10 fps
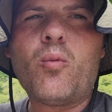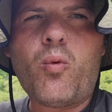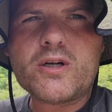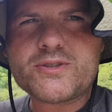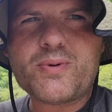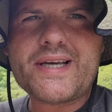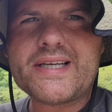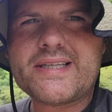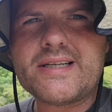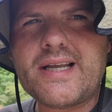Once we
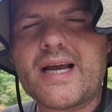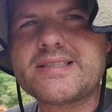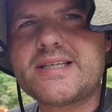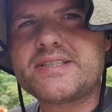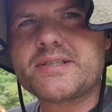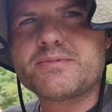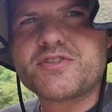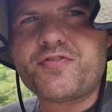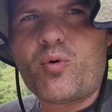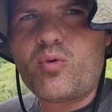get the deck systems
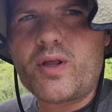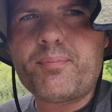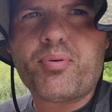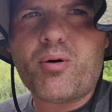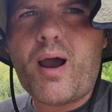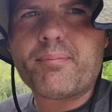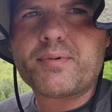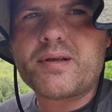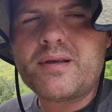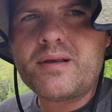fully
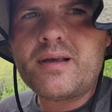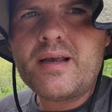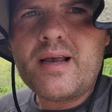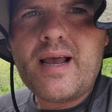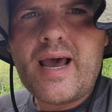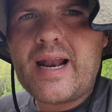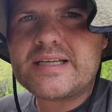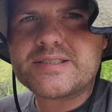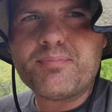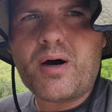prepped, and
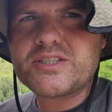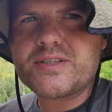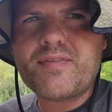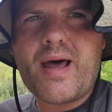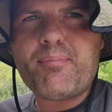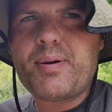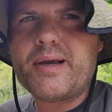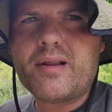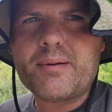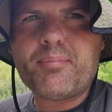as much of that
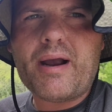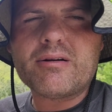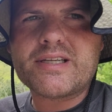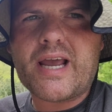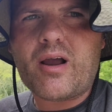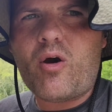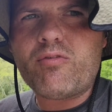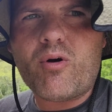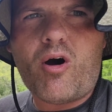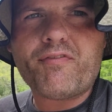peeling bare deck
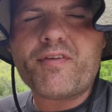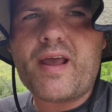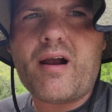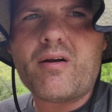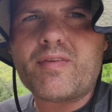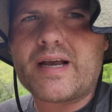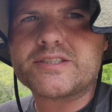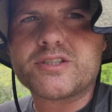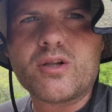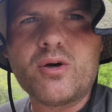over off of there
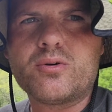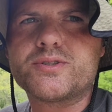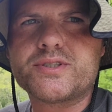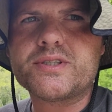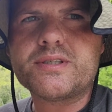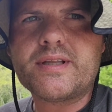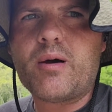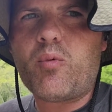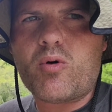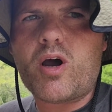that's loose,
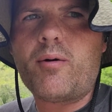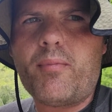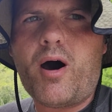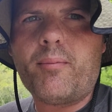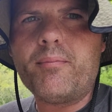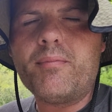that will come up,